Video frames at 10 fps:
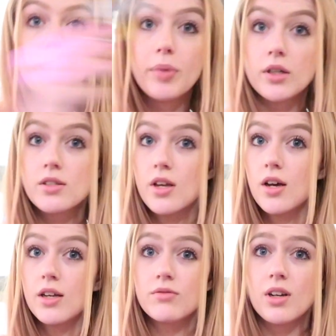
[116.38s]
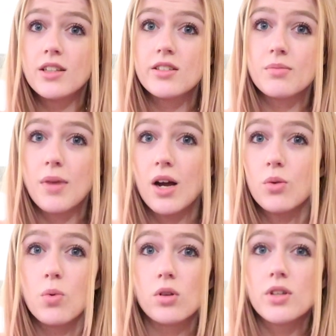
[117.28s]
butter, it really doesn't matter
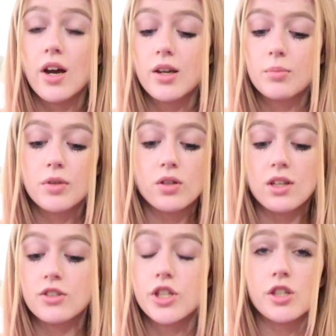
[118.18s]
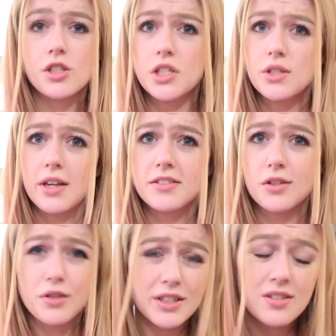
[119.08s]
what type, you're literally just using it to
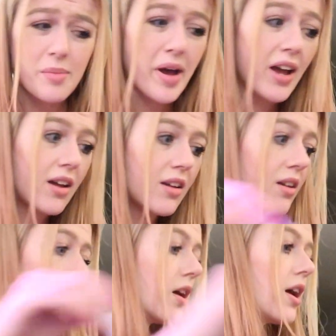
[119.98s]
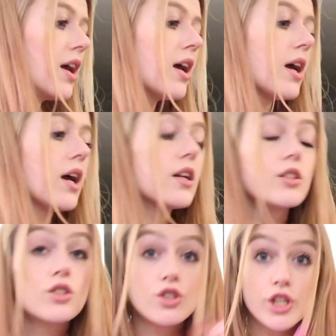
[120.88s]
grease the pan.
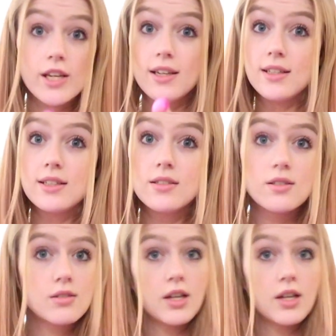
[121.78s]
Cheese,